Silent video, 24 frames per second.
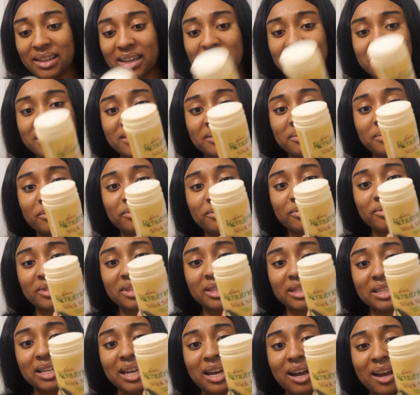I just do it from the
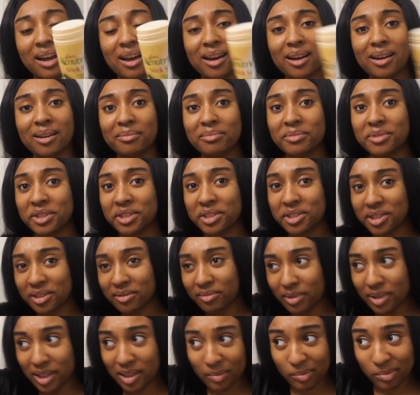top just to
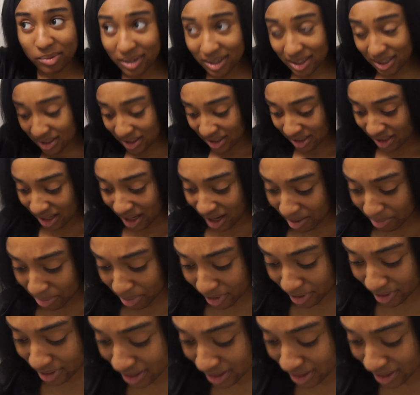really press the top part